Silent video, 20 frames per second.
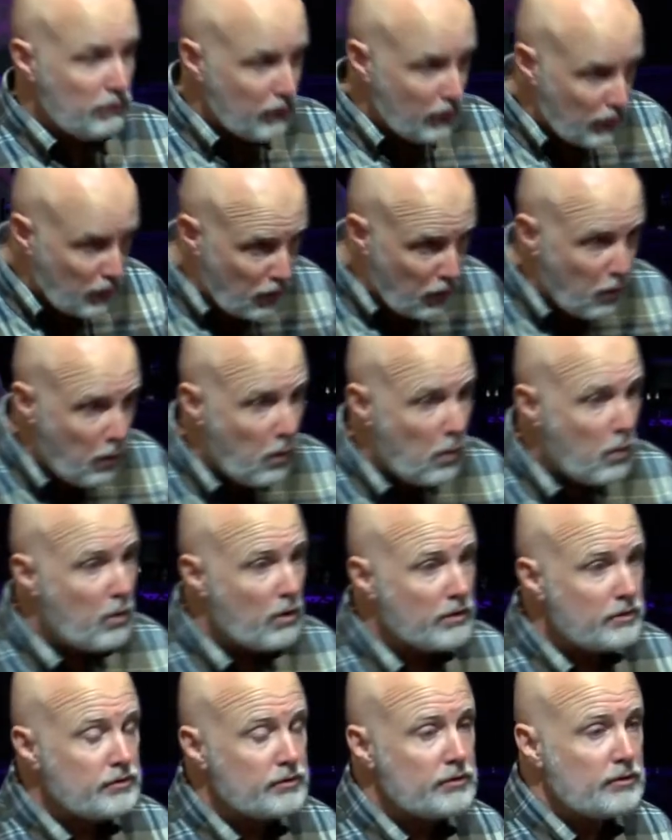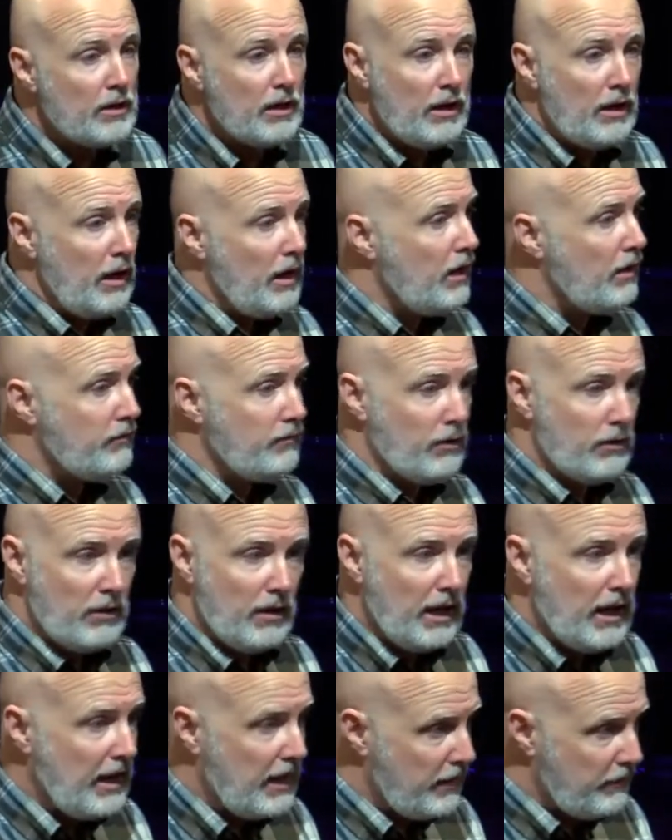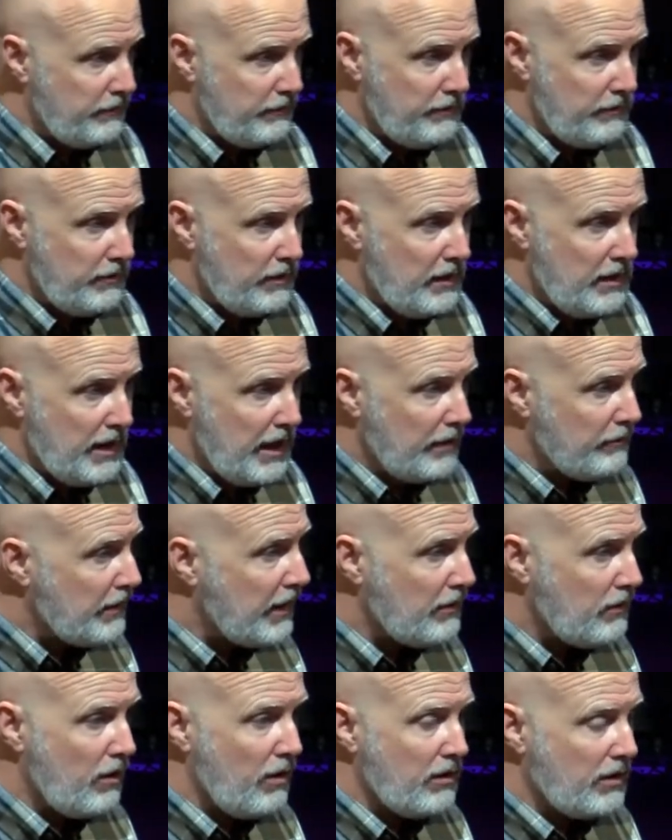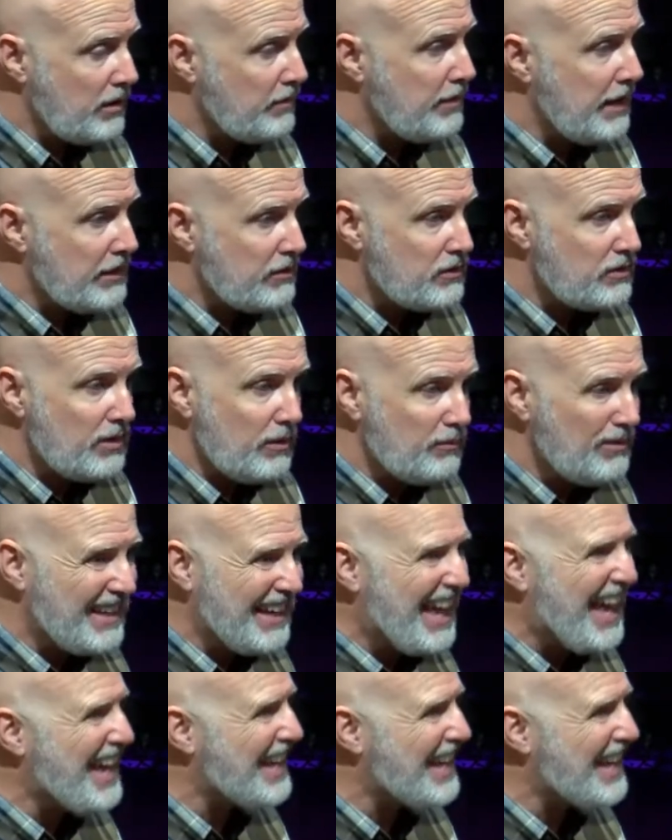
the course of your life. I'm not talking about something